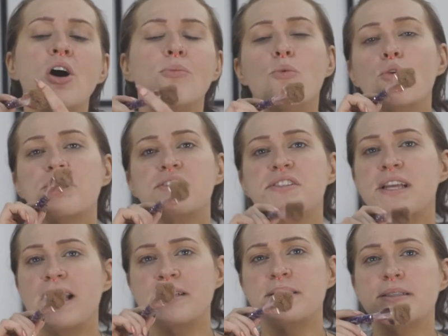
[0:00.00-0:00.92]
more
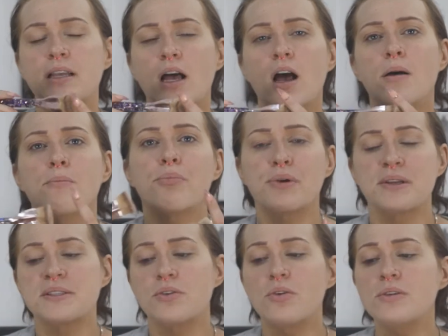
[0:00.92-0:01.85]
dense um,
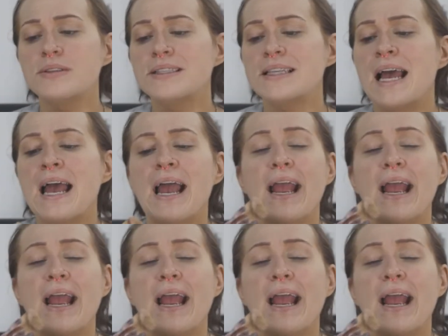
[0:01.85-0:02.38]
bristles.